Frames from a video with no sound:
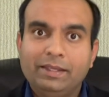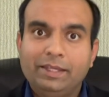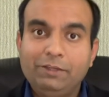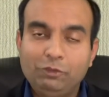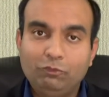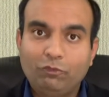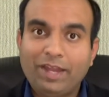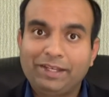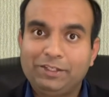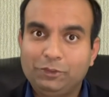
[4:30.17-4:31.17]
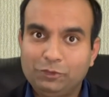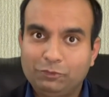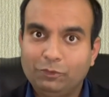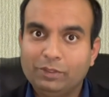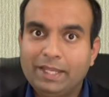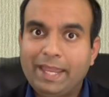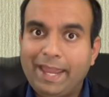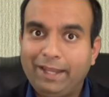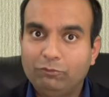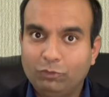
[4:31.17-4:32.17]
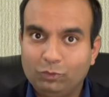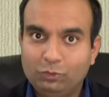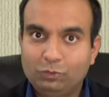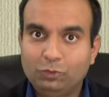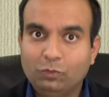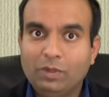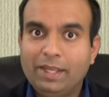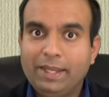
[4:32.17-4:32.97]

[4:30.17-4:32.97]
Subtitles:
If you find it useful and want to know